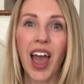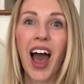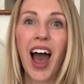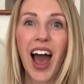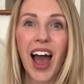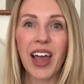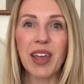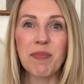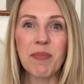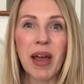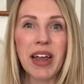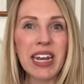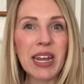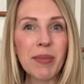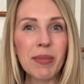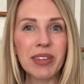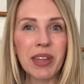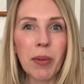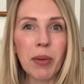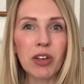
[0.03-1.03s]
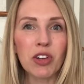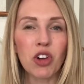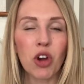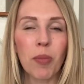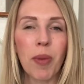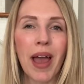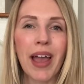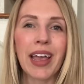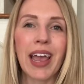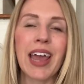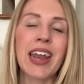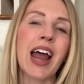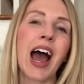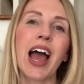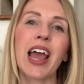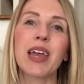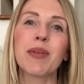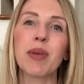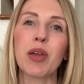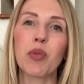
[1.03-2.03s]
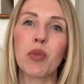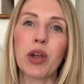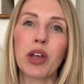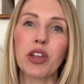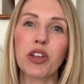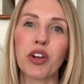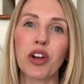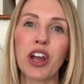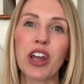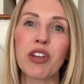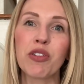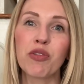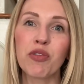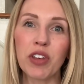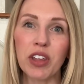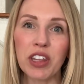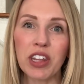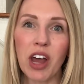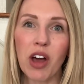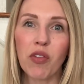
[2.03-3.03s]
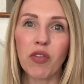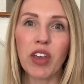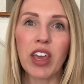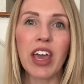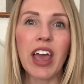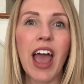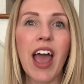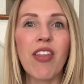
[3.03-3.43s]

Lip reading: Hi, my name is Emily Terpak, and I am a realtor in Philadelphia